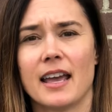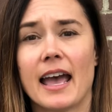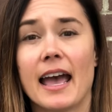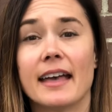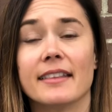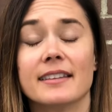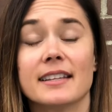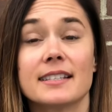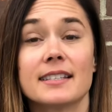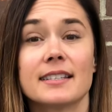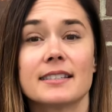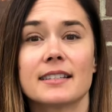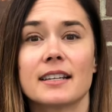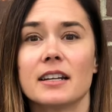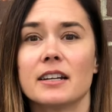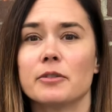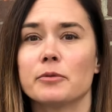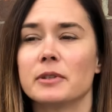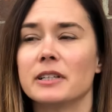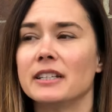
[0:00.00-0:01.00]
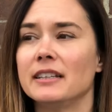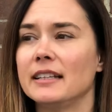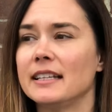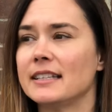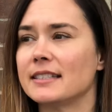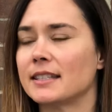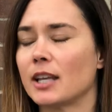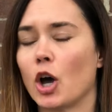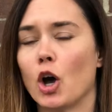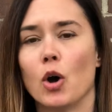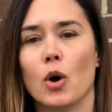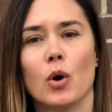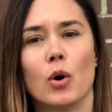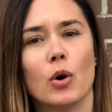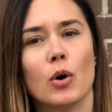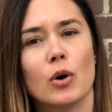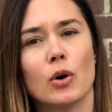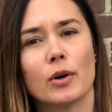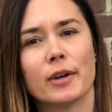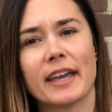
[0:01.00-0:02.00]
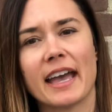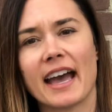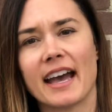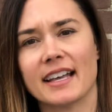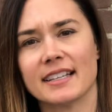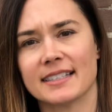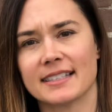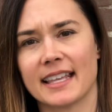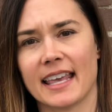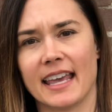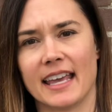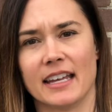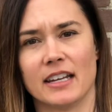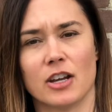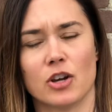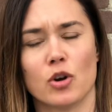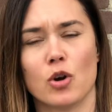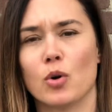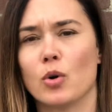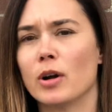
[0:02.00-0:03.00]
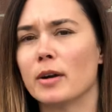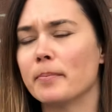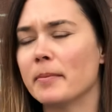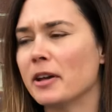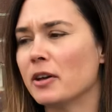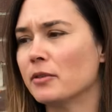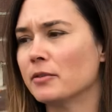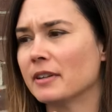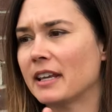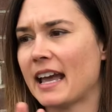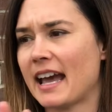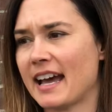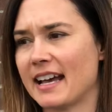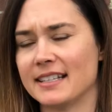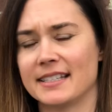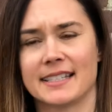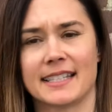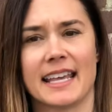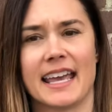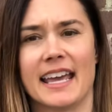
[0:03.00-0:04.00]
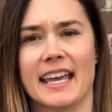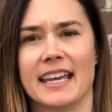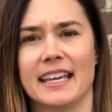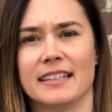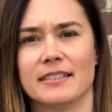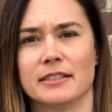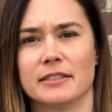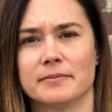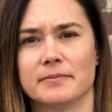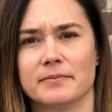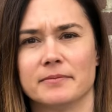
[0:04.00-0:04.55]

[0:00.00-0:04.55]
And this is going to release a whole cascade, a hormone cascade